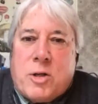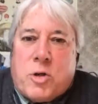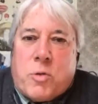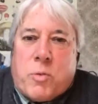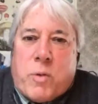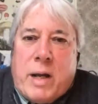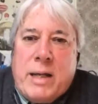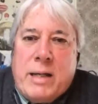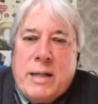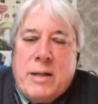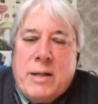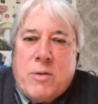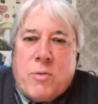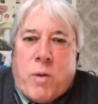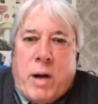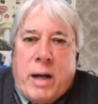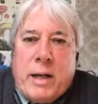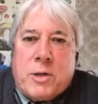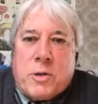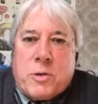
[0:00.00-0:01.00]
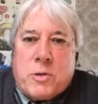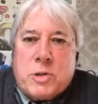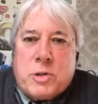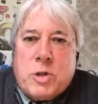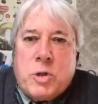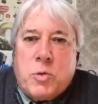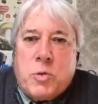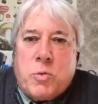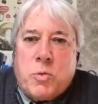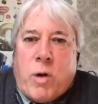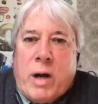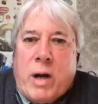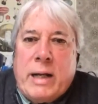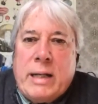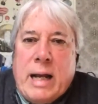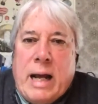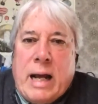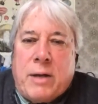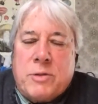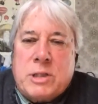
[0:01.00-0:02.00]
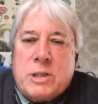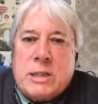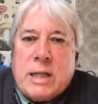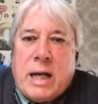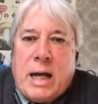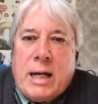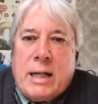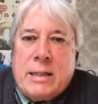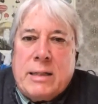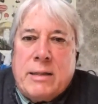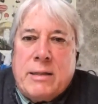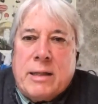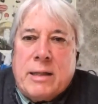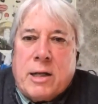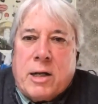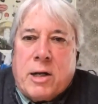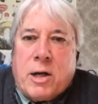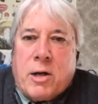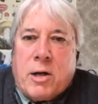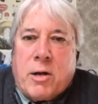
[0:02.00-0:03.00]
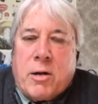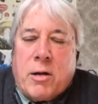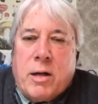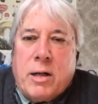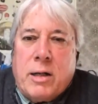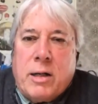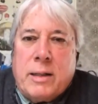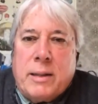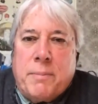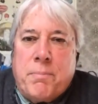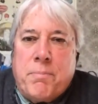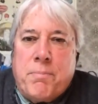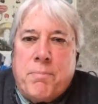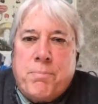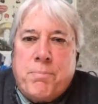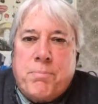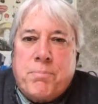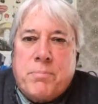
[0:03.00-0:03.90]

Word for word: great writers who write outside their um,